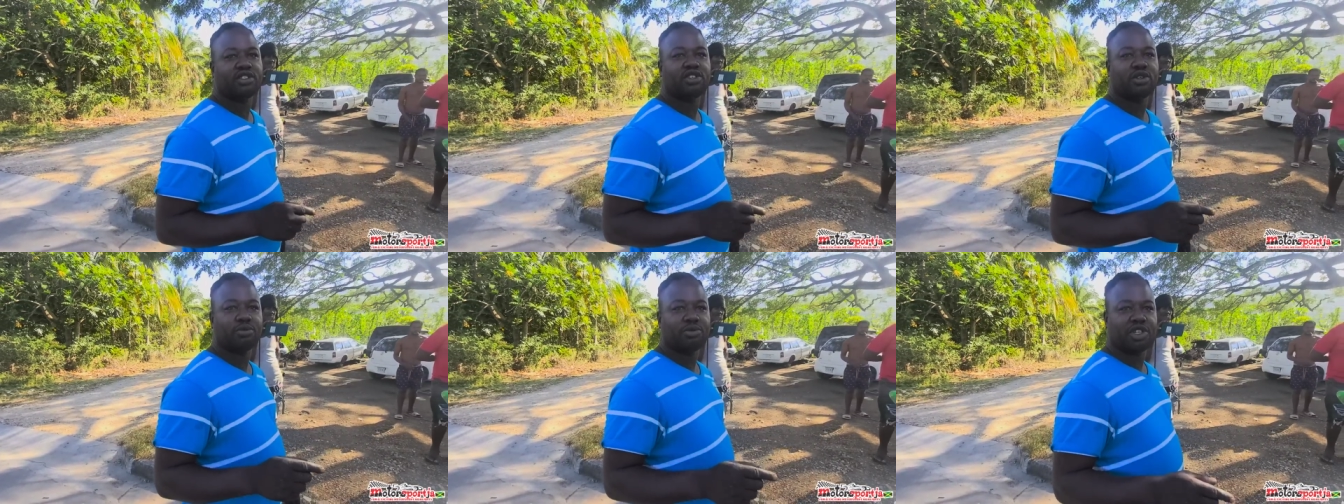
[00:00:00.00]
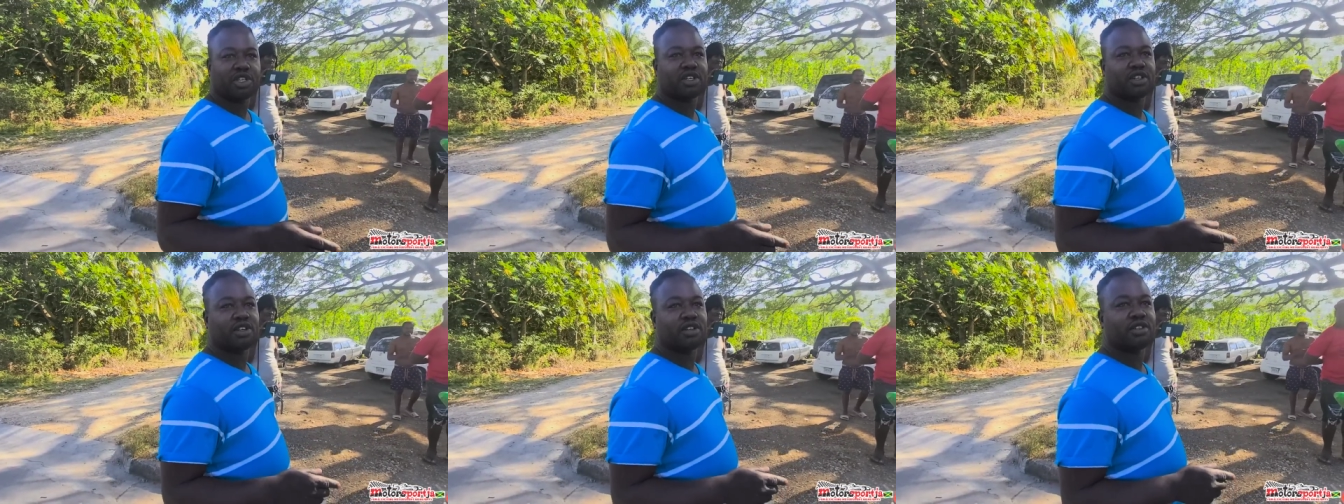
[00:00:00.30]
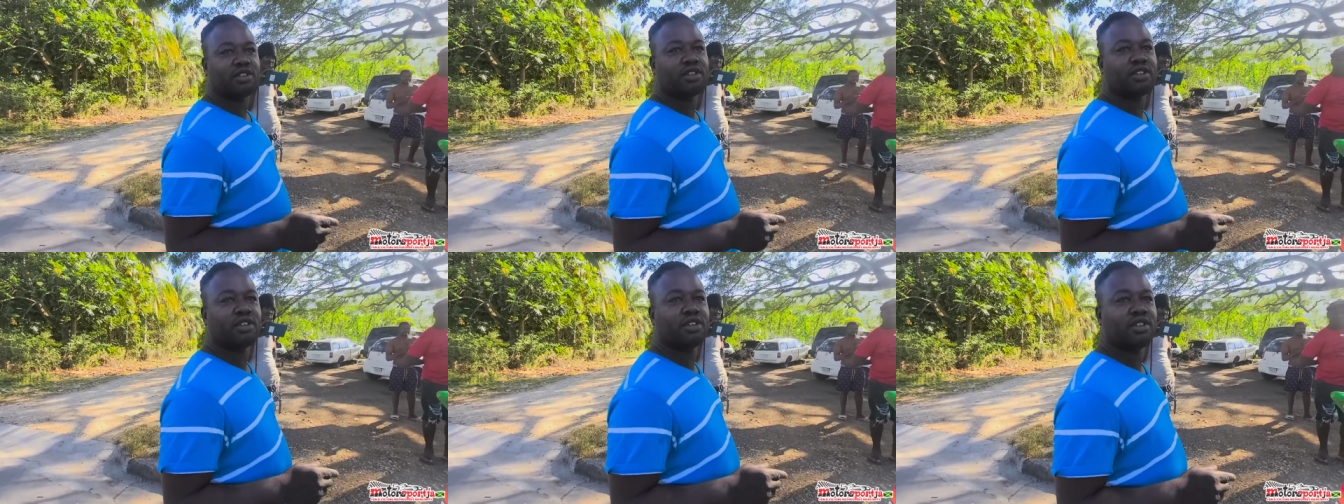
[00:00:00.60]
So it took you
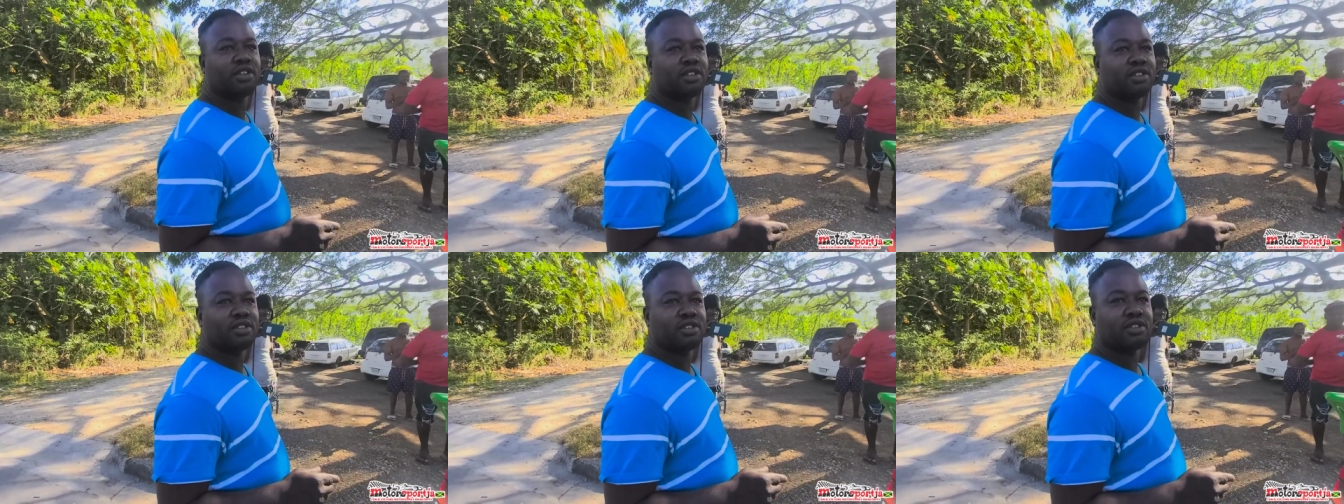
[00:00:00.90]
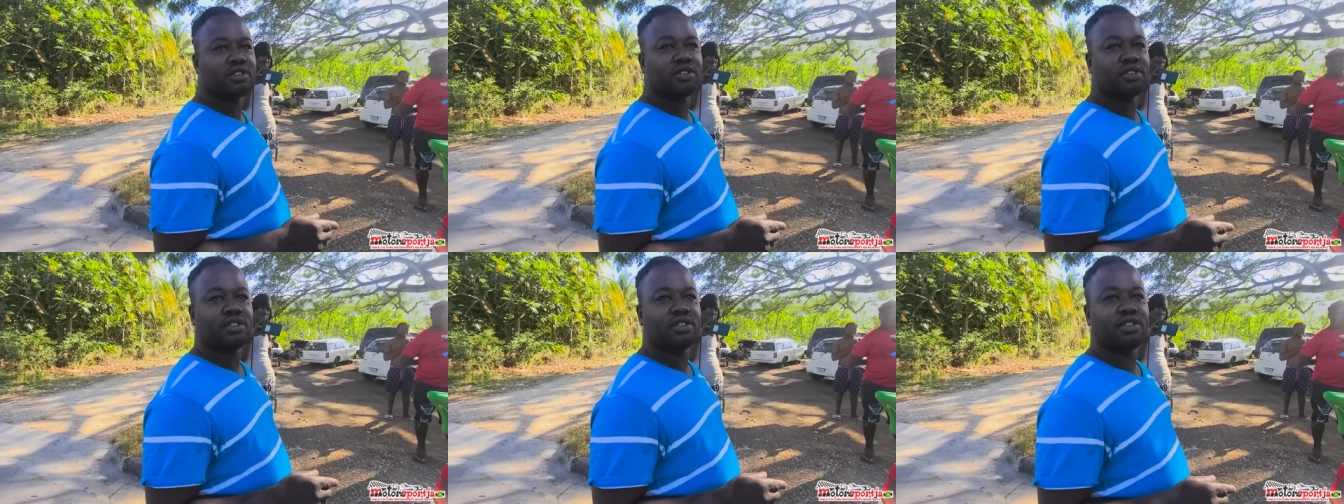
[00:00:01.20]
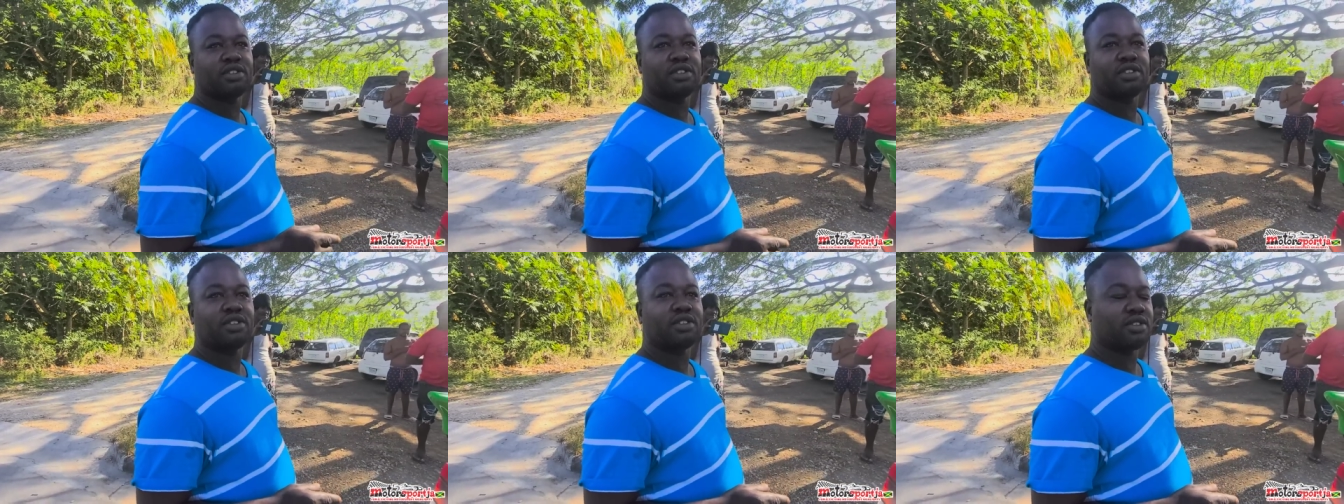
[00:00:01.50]
less than three
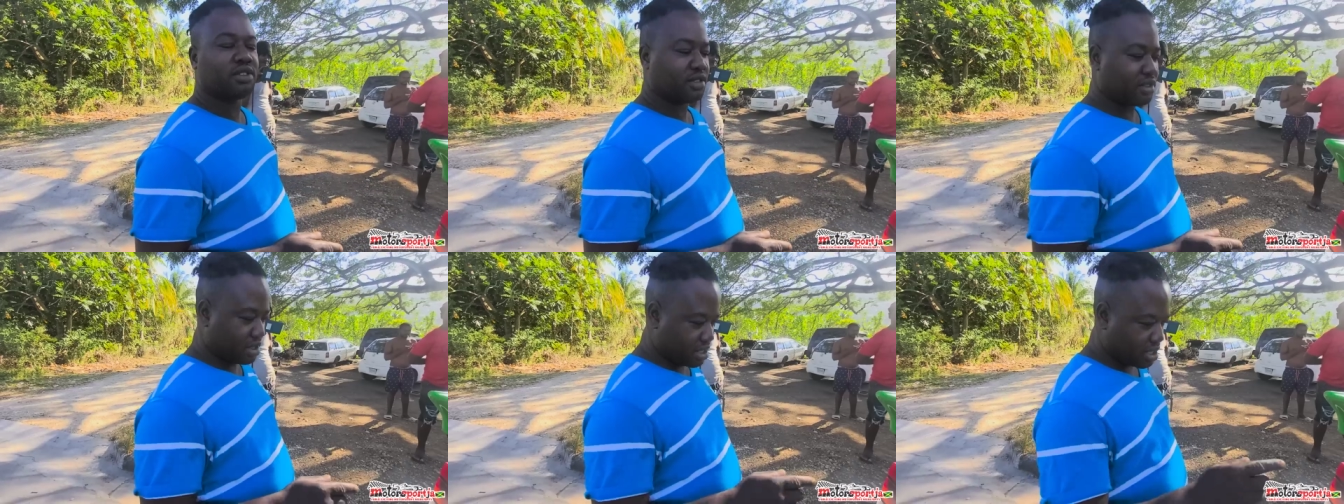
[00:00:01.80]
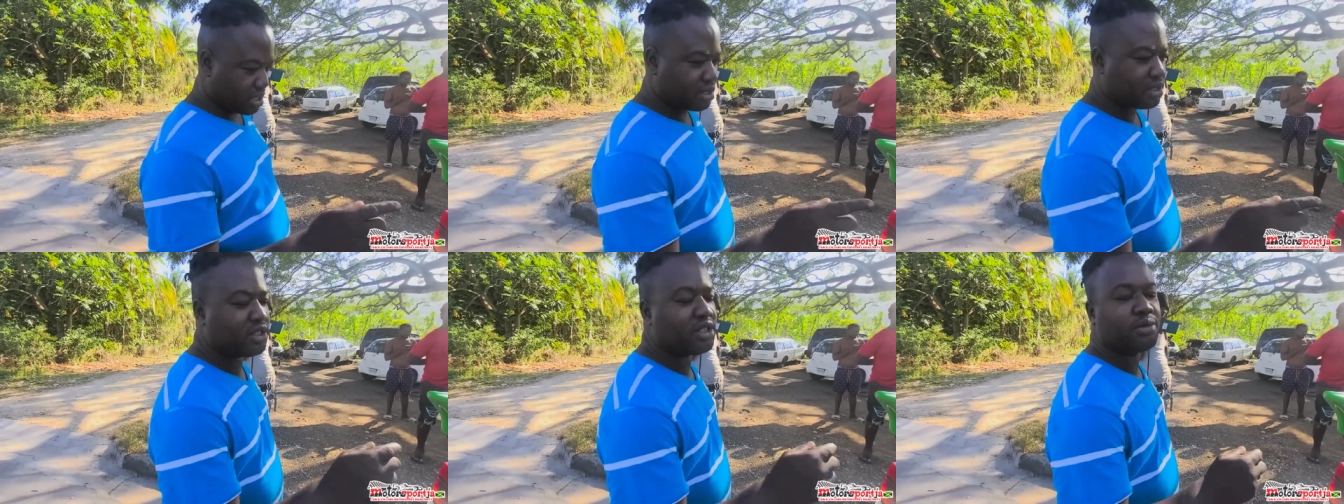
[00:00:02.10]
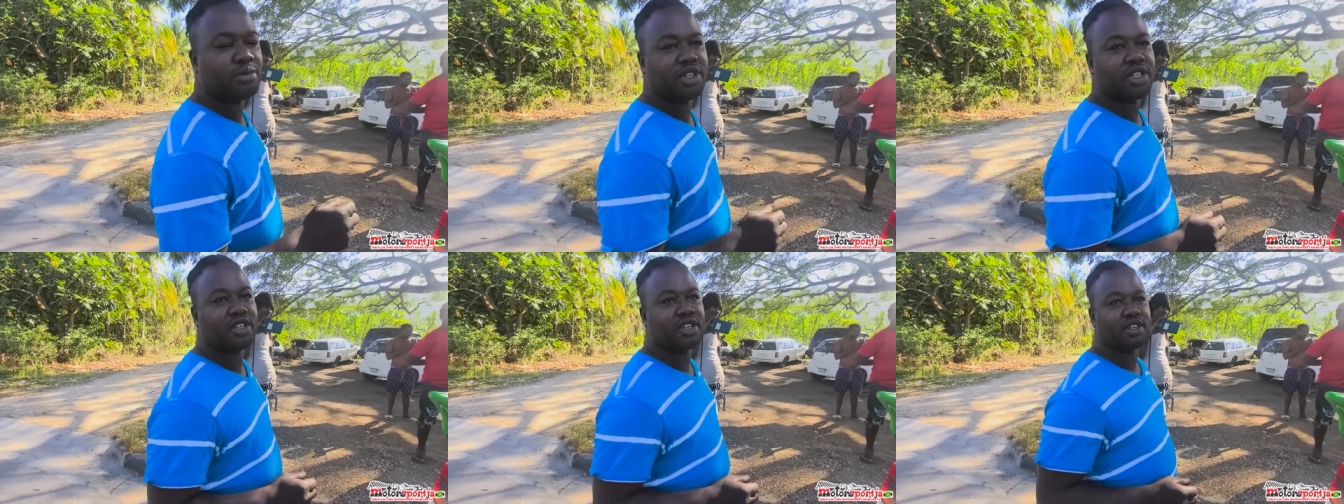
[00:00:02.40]
days yes,
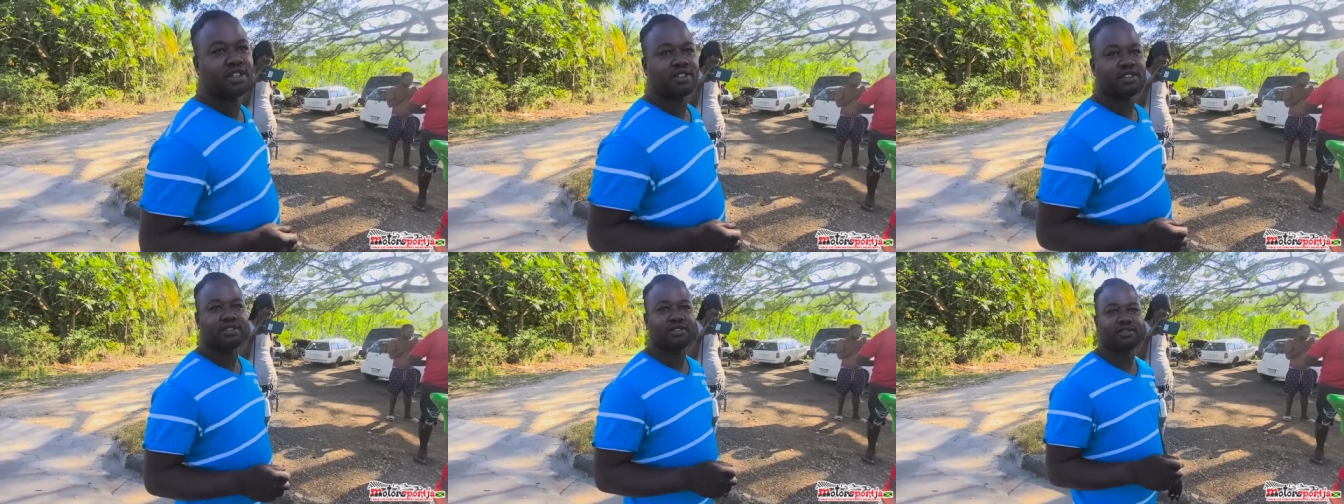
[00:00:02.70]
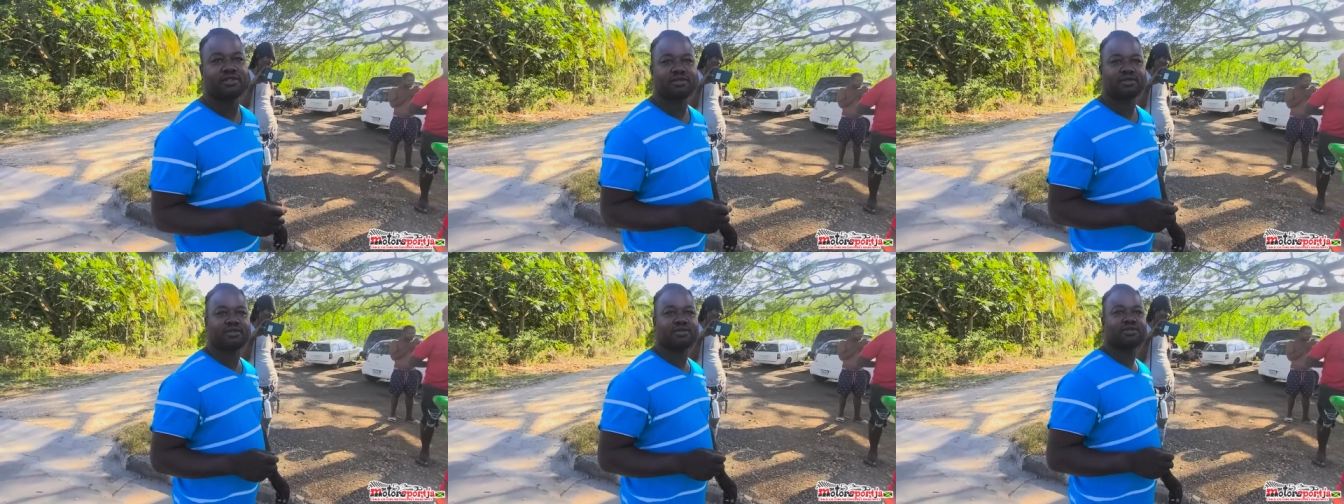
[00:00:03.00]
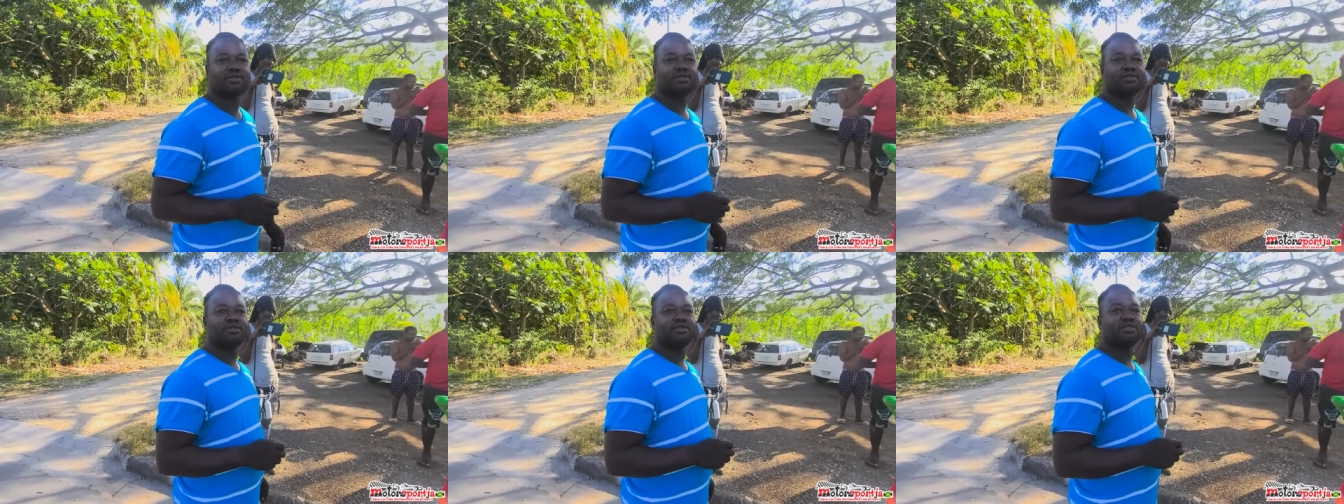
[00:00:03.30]
to convert this
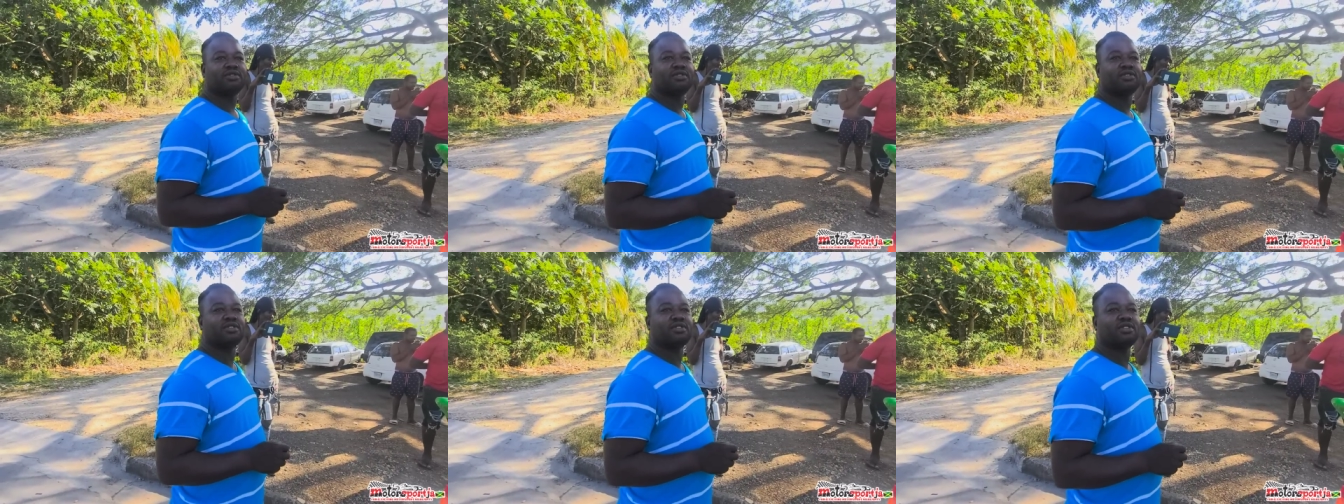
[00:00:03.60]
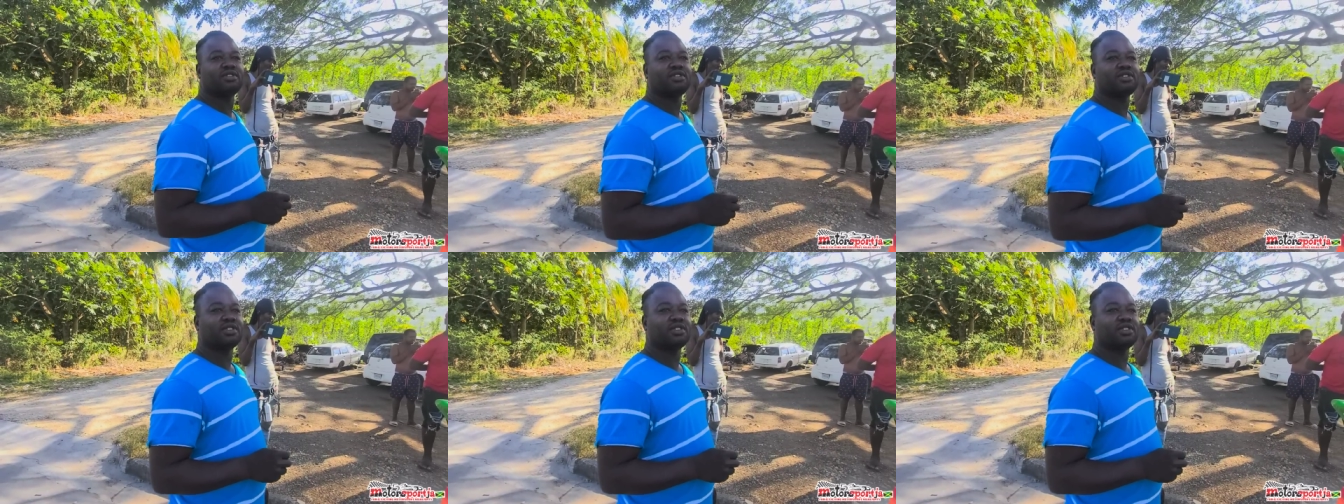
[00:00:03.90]
Caldina